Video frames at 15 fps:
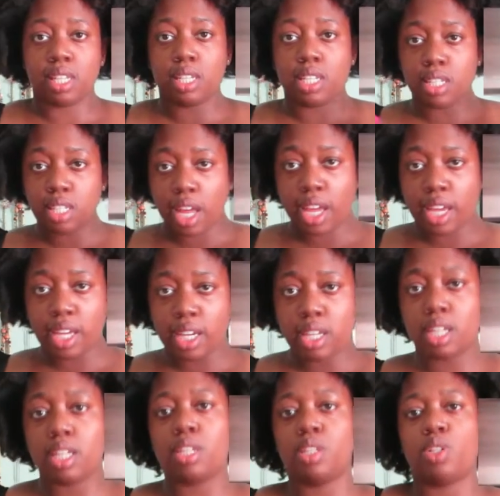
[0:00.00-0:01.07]
design.
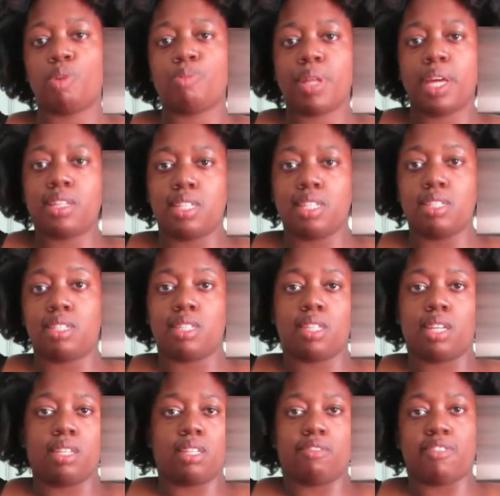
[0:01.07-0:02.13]
Surplice is
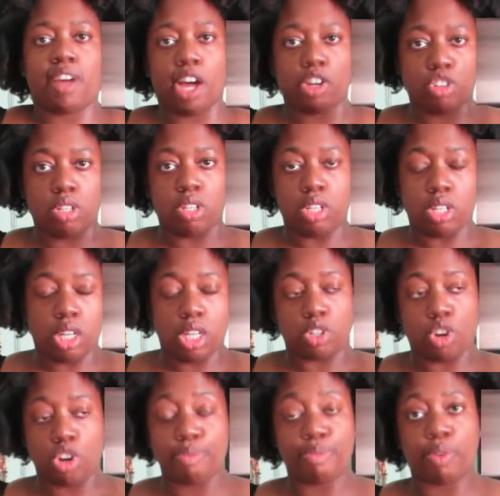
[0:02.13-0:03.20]
like the fashion
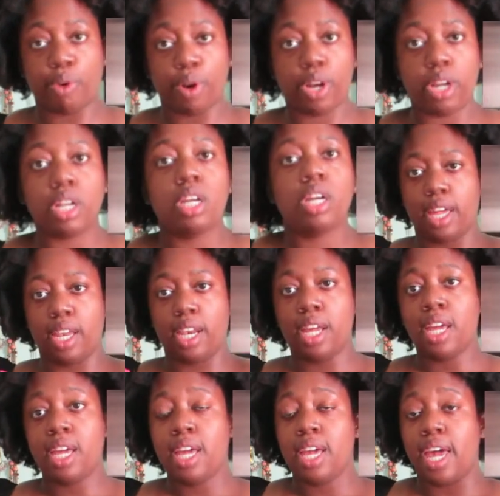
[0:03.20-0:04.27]
term for it.
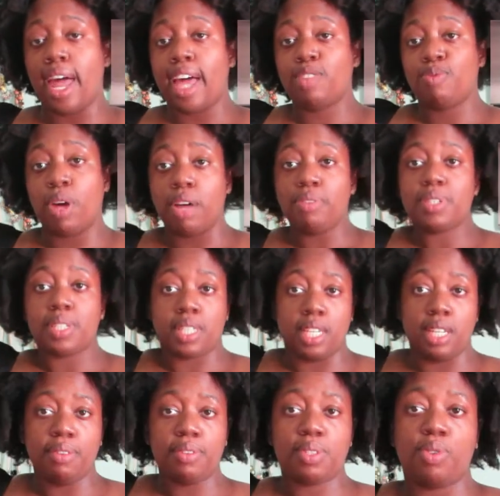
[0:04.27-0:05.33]
And it has puff
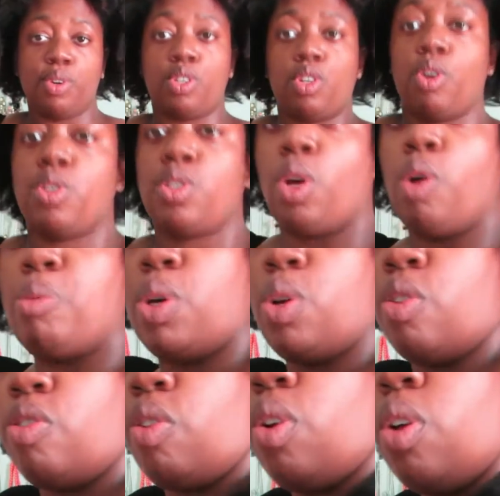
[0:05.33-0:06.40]
sleeves, which are so
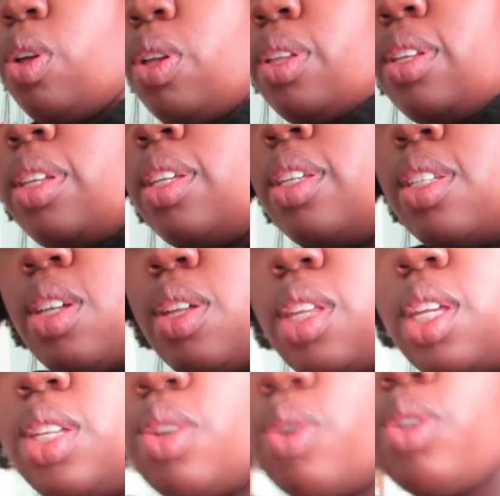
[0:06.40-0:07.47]
beautiful.
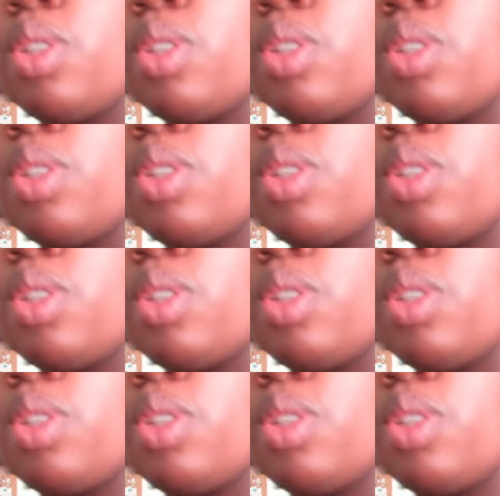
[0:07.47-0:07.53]
These are the